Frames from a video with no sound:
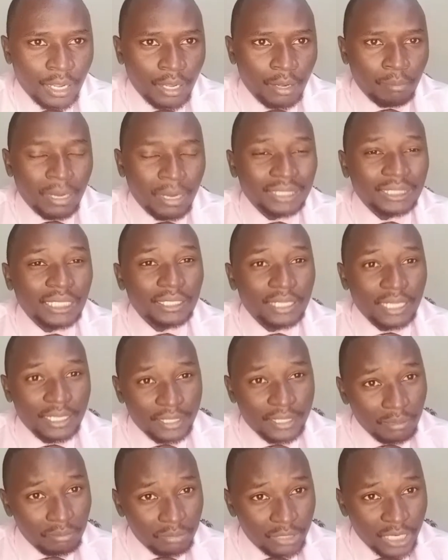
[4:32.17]
but at the
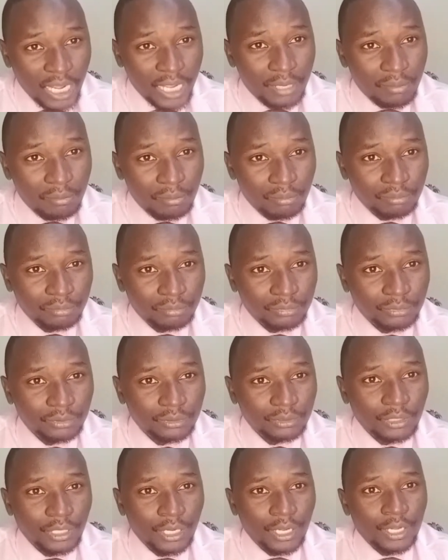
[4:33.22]
same time
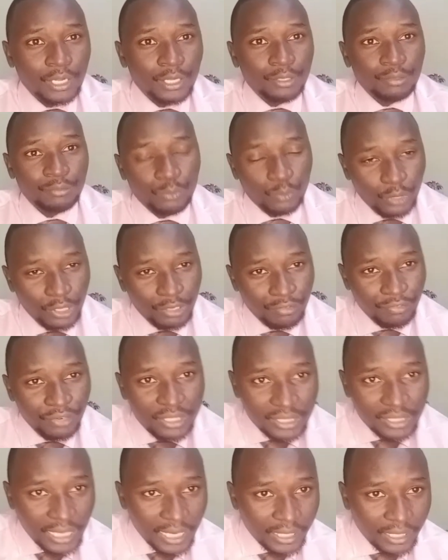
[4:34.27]
if you leave
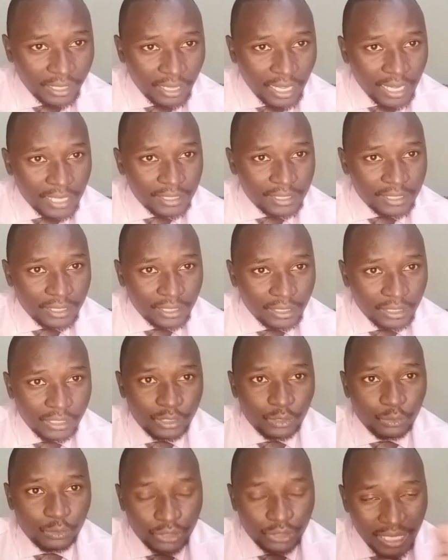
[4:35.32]
it like that it
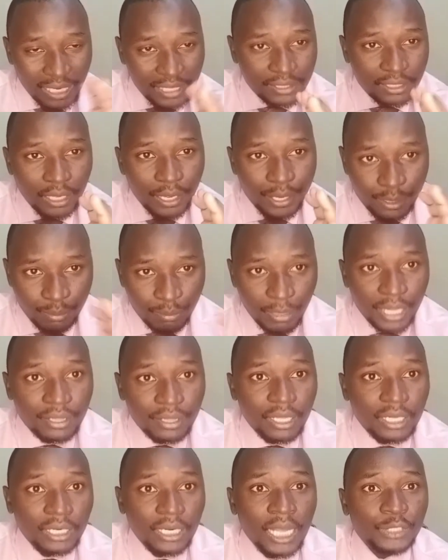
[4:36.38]
will just remain
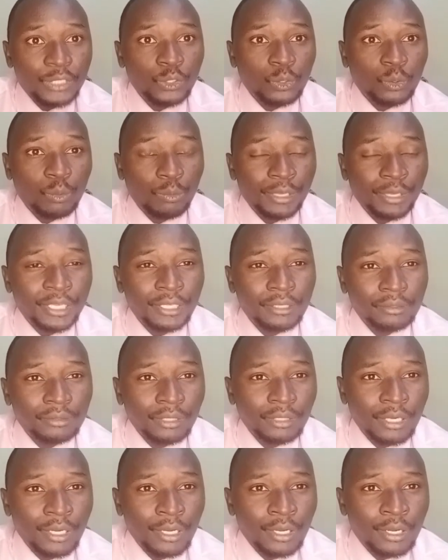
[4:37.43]
the natural way
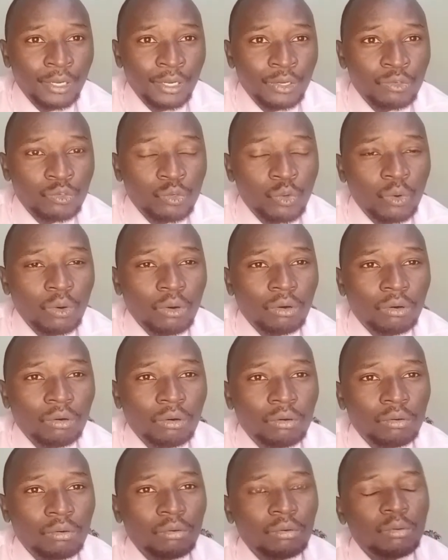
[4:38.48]
so
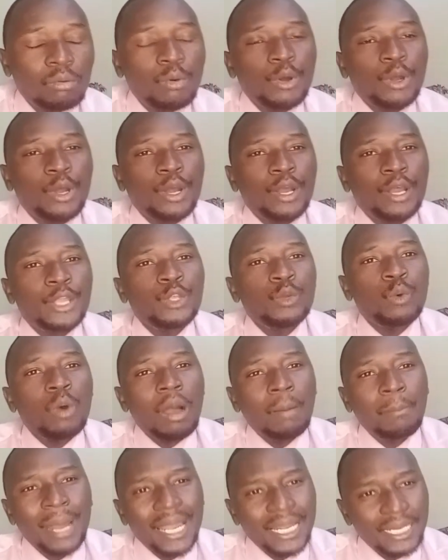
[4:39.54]
your
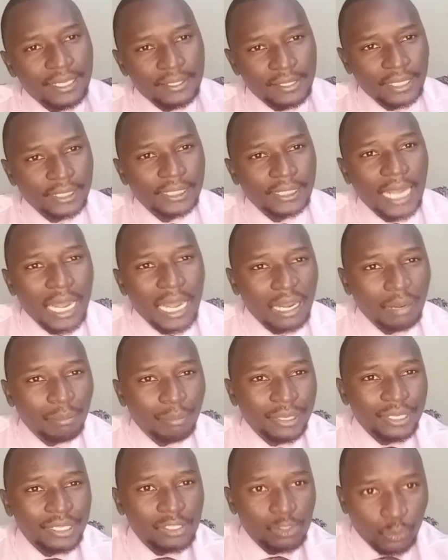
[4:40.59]
mindset can
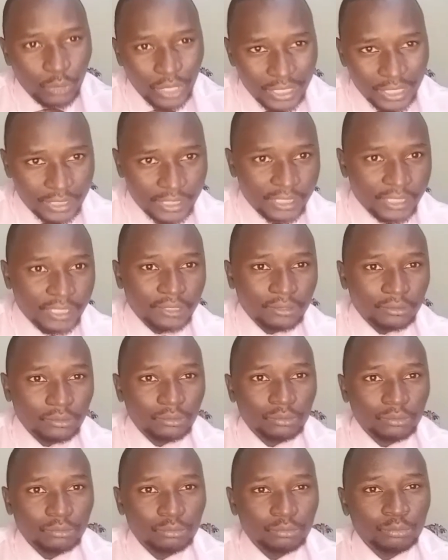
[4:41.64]
be stretched
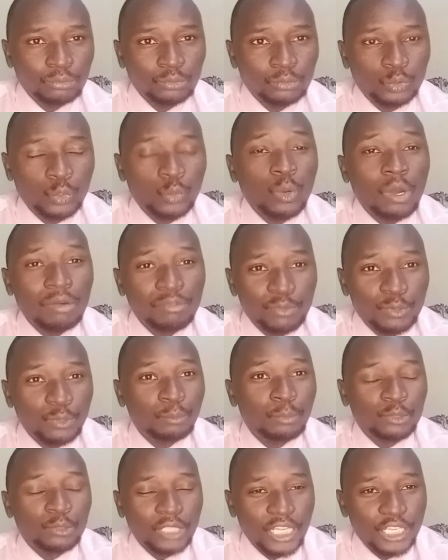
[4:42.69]
to your full
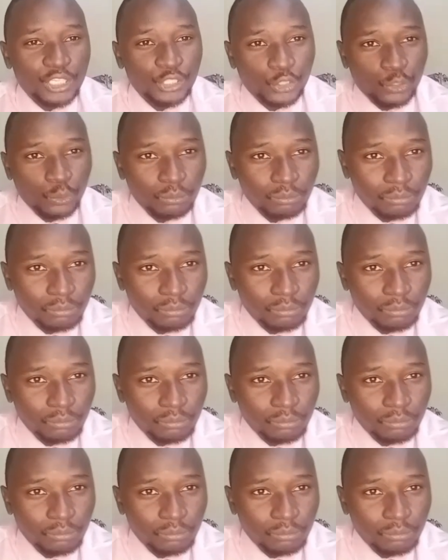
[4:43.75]
potential